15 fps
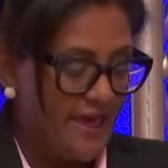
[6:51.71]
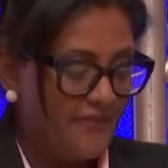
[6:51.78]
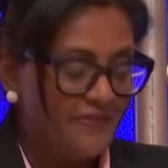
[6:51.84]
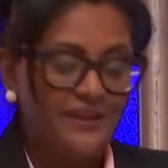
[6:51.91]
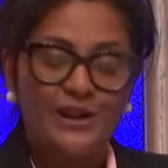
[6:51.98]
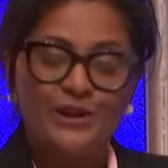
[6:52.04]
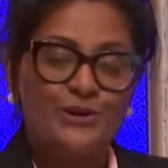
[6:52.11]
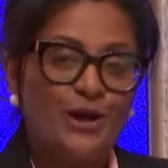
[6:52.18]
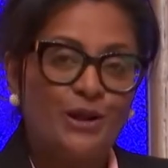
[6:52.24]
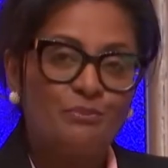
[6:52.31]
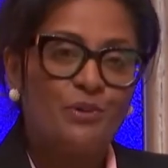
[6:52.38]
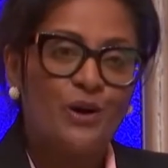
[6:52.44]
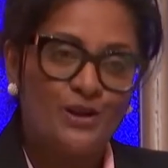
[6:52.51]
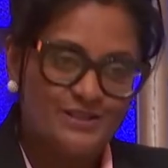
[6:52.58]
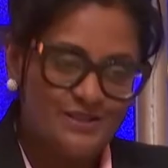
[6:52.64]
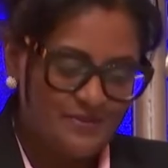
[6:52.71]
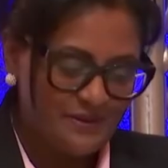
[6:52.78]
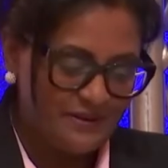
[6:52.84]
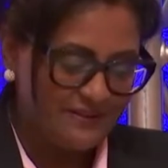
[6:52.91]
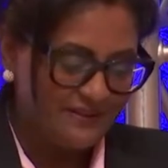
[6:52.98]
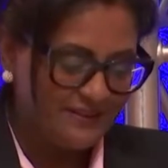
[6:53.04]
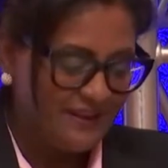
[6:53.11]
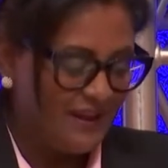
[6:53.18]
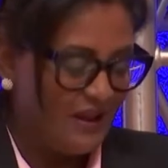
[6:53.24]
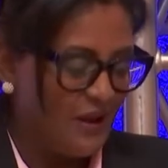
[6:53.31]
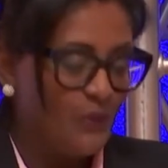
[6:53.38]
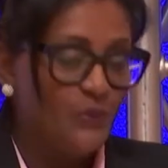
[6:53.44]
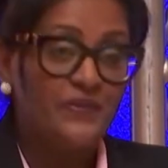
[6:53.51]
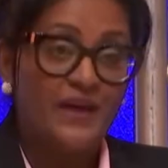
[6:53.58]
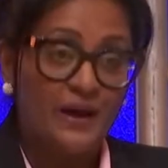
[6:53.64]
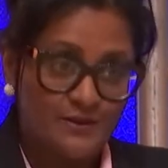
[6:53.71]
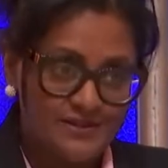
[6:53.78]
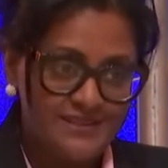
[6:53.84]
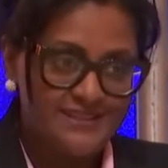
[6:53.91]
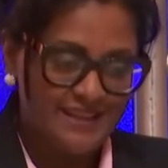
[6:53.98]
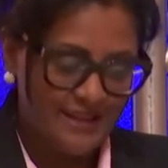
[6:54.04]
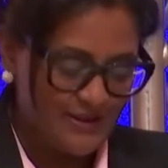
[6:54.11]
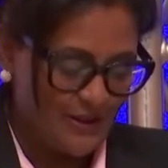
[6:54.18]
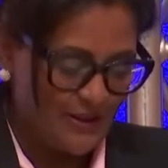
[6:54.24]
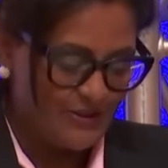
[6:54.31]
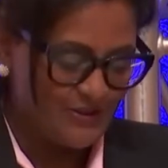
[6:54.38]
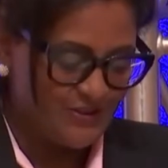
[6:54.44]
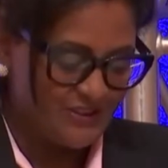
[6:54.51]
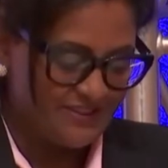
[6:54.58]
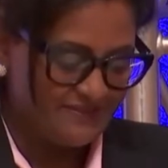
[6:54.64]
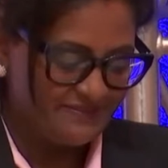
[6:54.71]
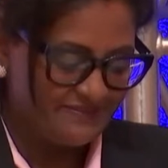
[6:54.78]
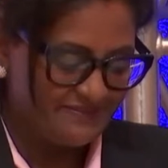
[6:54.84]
that are not possible without technology.